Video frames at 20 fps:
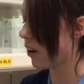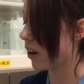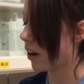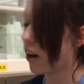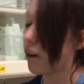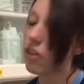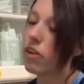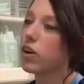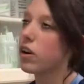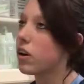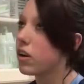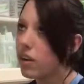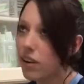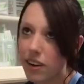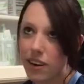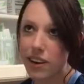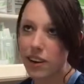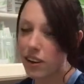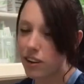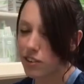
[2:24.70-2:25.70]
other,
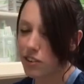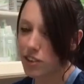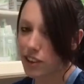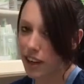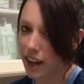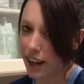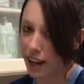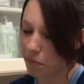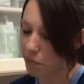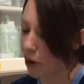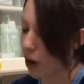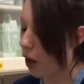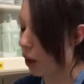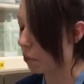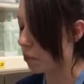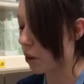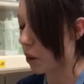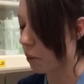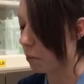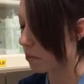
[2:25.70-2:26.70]
GI
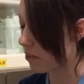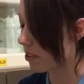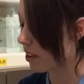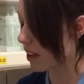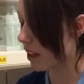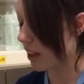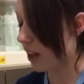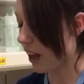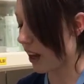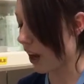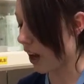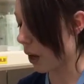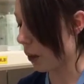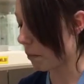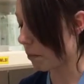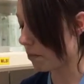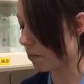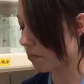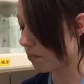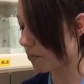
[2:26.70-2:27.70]
problems.
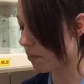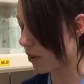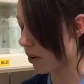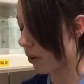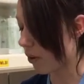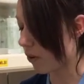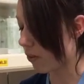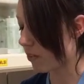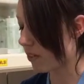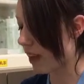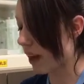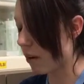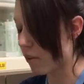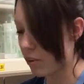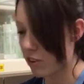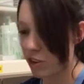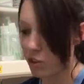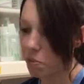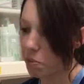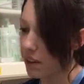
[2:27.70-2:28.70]
So that would
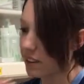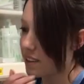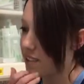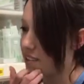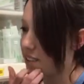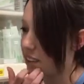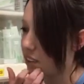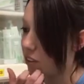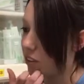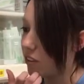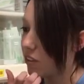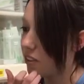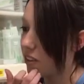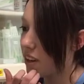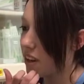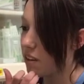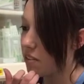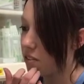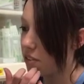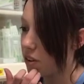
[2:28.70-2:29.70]
just break the cycle
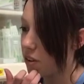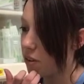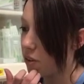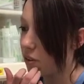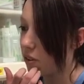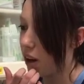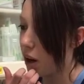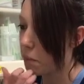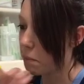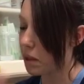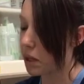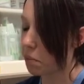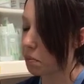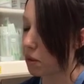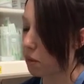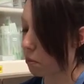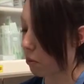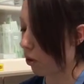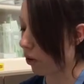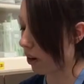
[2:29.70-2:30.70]
if you keep
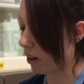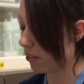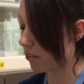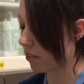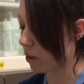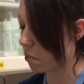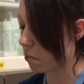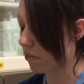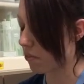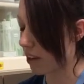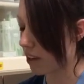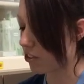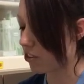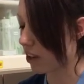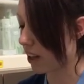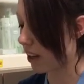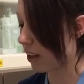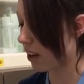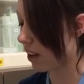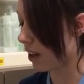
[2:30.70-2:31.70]
them on flea
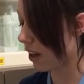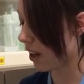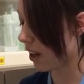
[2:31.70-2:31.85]
prevention.